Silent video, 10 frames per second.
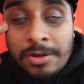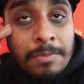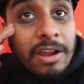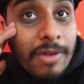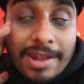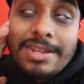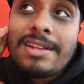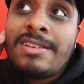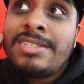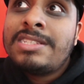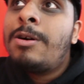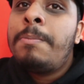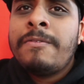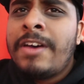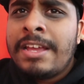not my granddad, because he's not
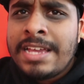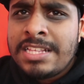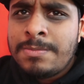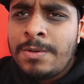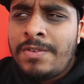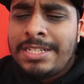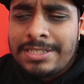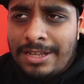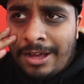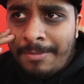a big fan of kids movies.